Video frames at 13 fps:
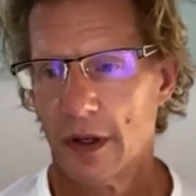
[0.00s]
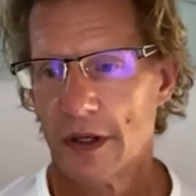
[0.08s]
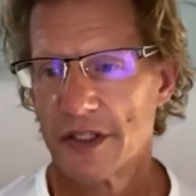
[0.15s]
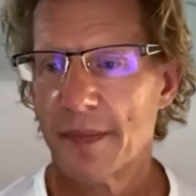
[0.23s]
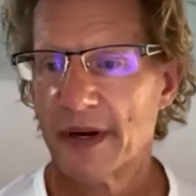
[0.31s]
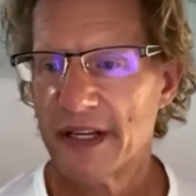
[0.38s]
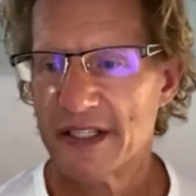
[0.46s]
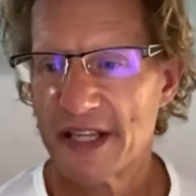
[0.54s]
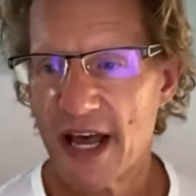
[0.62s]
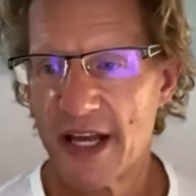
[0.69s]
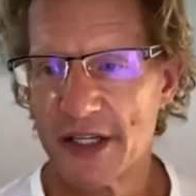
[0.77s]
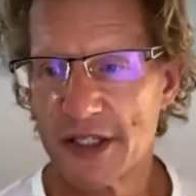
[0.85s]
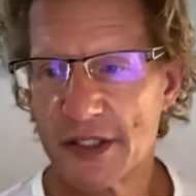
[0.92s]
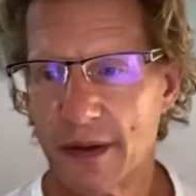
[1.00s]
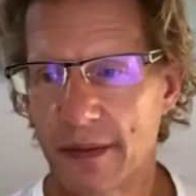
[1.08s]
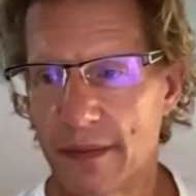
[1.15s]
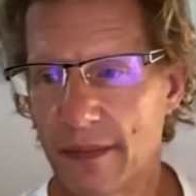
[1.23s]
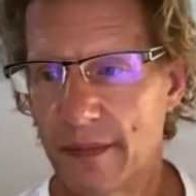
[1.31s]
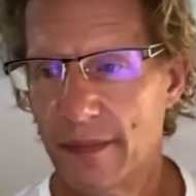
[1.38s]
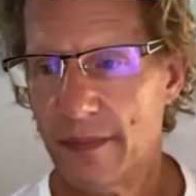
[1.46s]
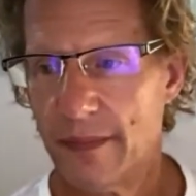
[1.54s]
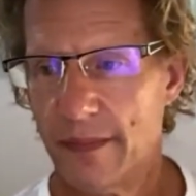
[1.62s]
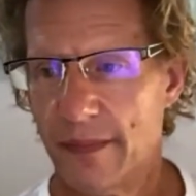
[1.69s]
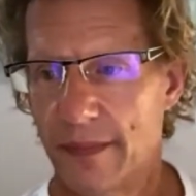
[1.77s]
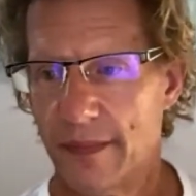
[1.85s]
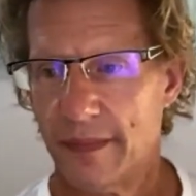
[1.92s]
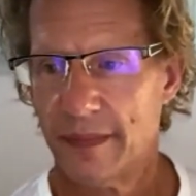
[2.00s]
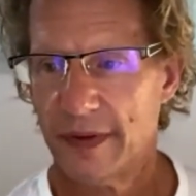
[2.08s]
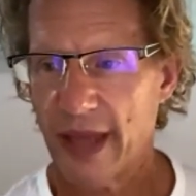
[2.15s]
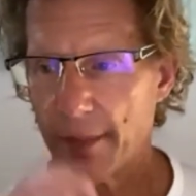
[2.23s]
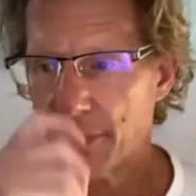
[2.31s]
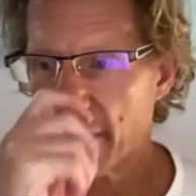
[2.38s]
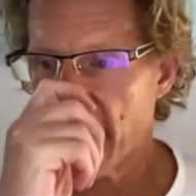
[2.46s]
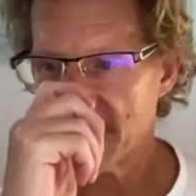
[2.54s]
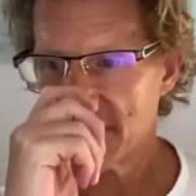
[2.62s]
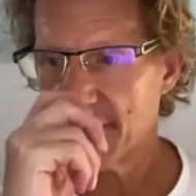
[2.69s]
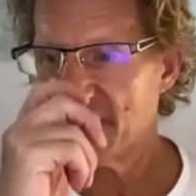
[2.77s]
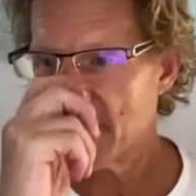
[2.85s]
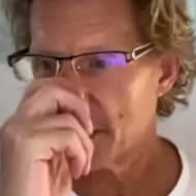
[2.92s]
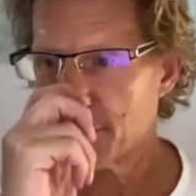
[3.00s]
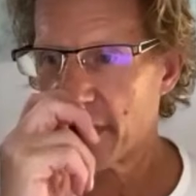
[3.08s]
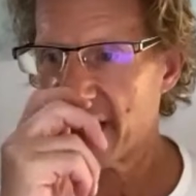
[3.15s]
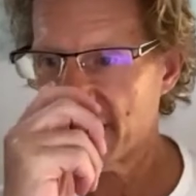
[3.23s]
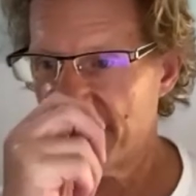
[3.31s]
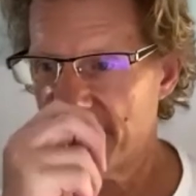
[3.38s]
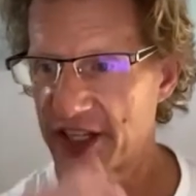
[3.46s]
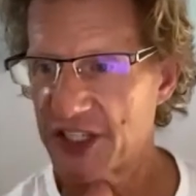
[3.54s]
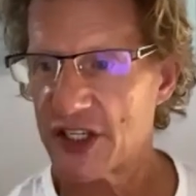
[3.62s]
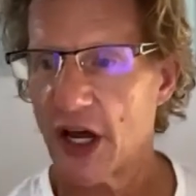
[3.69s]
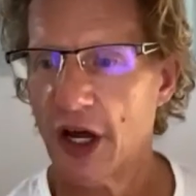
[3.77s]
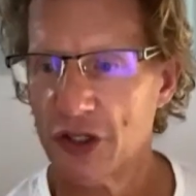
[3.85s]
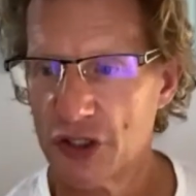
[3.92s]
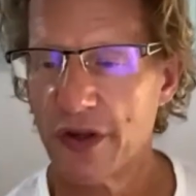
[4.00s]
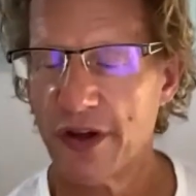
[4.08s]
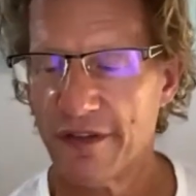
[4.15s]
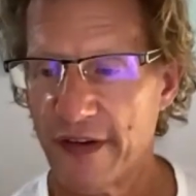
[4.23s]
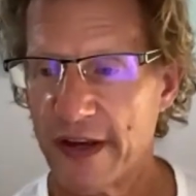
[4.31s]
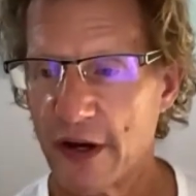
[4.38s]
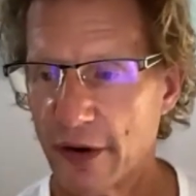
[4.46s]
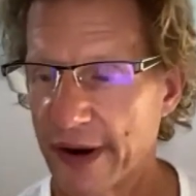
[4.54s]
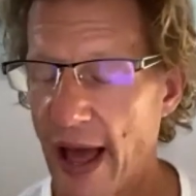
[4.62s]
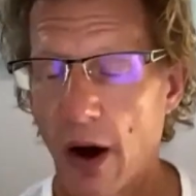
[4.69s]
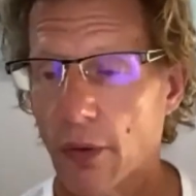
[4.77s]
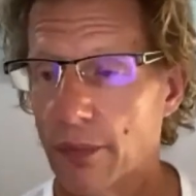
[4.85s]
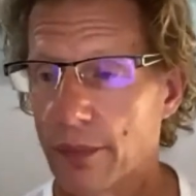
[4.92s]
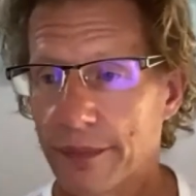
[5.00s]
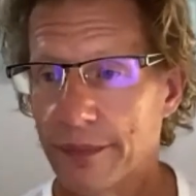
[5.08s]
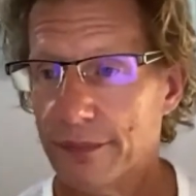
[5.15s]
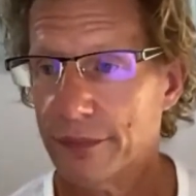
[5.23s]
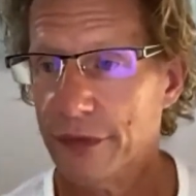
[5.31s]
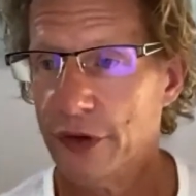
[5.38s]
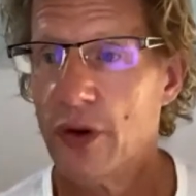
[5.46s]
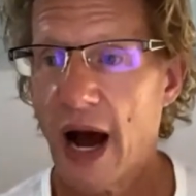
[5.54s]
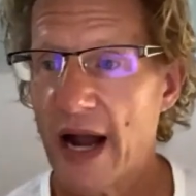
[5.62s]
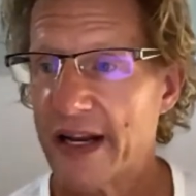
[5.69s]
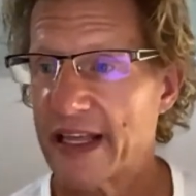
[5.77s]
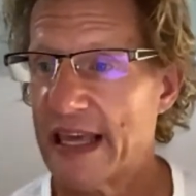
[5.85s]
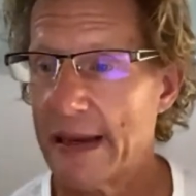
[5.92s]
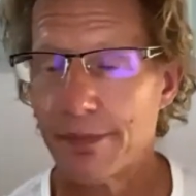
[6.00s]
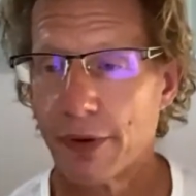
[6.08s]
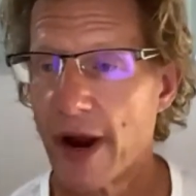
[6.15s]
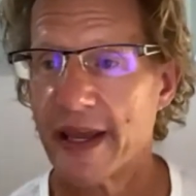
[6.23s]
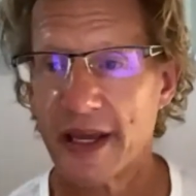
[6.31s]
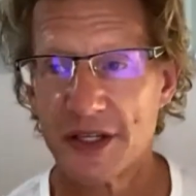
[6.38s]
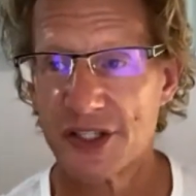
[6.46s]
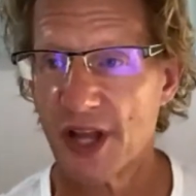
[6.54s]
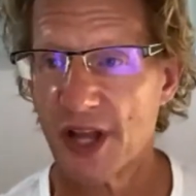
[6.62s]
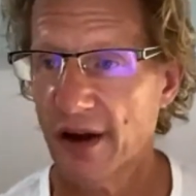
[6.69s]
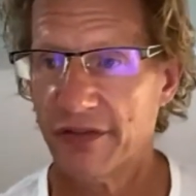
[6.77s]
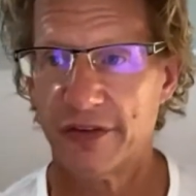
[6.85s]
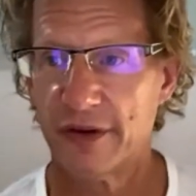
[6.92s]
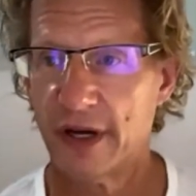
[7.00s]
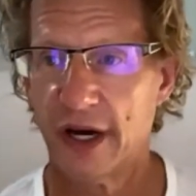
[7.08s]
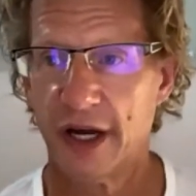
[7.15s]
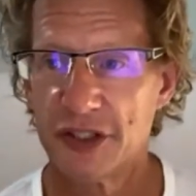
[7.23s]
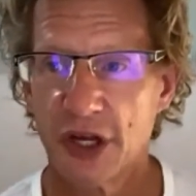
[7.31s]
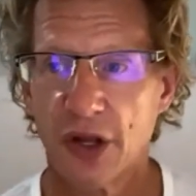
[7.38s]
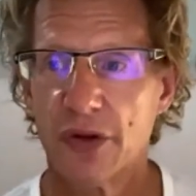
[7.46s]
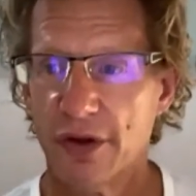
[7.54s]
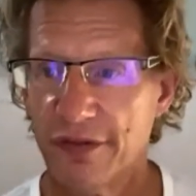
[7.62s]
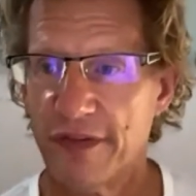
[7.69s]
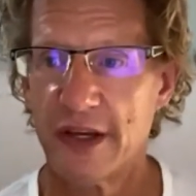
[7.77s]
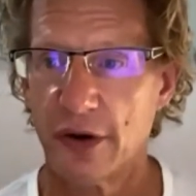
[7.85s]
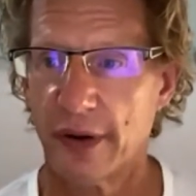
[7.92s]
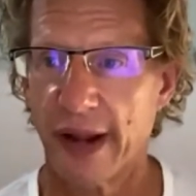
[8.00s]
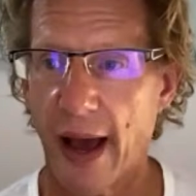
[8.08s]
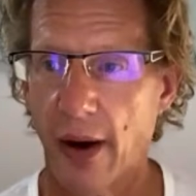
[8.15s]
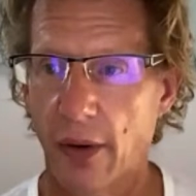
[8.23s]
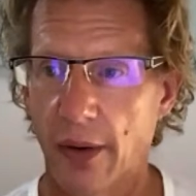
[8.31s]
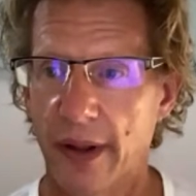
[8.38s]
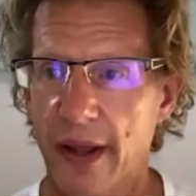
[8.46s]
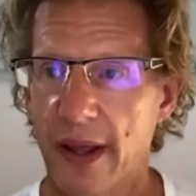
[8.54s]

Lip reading: Somebody says, somebody says break and fix until you figure it out. You got to keep breaking stuff until you figure it out.